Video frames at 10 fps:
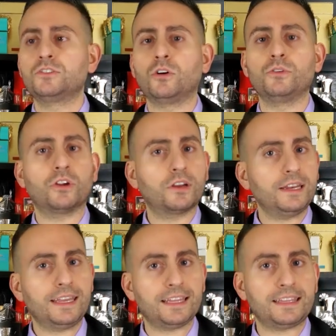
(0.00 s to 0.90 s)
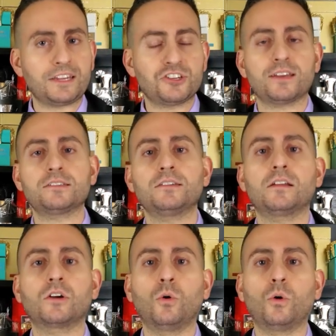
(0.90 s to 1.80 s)
So you're gonna get that
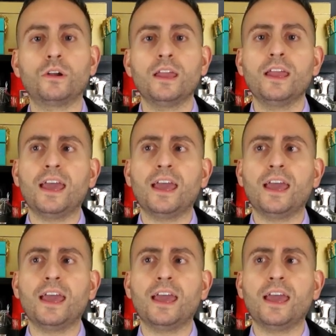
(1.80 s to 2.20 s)
chestnut accord,